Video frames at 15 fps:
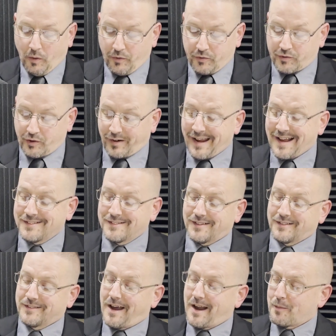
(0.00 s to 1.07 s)
the sarcastic
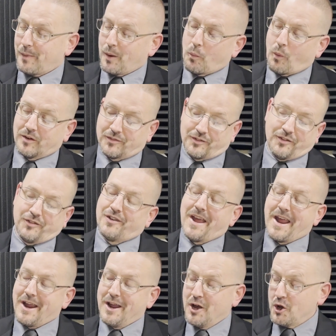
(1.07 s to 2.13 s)
side of me wants to
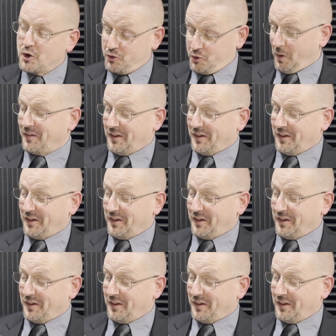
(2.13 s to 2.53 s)
say, join the